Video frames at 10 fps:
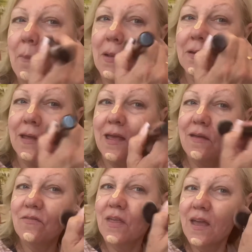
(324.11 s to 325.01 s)

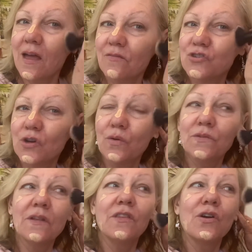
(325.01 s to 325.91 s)
believe they have
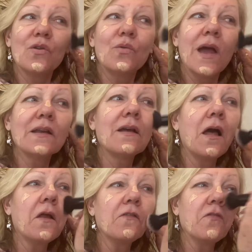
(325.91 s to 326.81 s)
chosen the correct
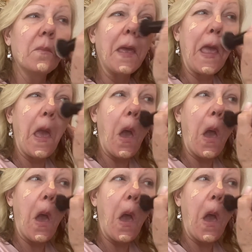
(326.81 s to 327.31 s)
color for me.